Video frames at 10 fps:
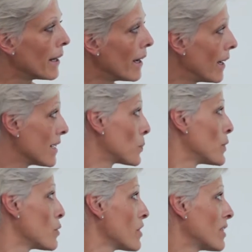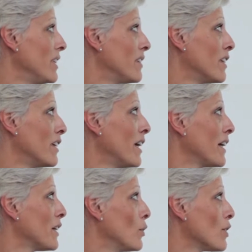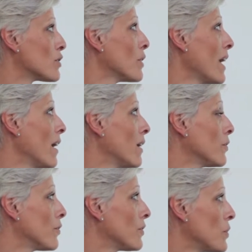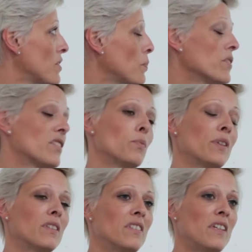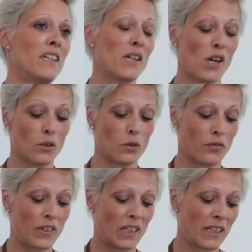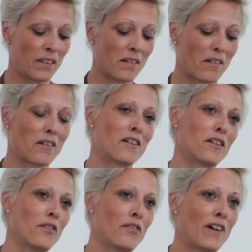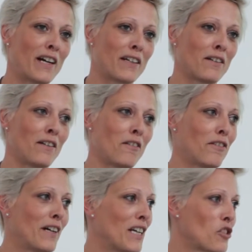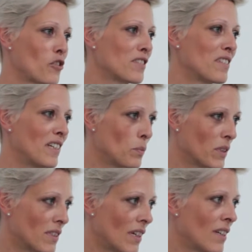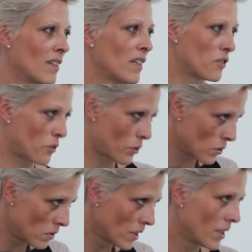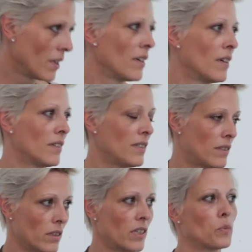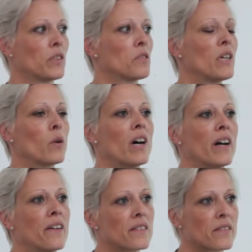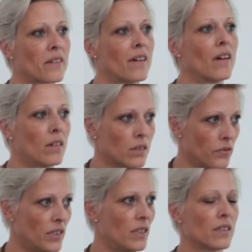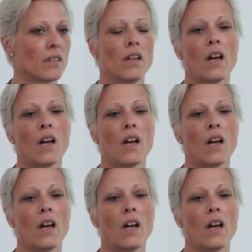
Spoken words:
As project leader, you also have the responsibility to fill in our final financial statement. And it's true, this document requires a lot of detail.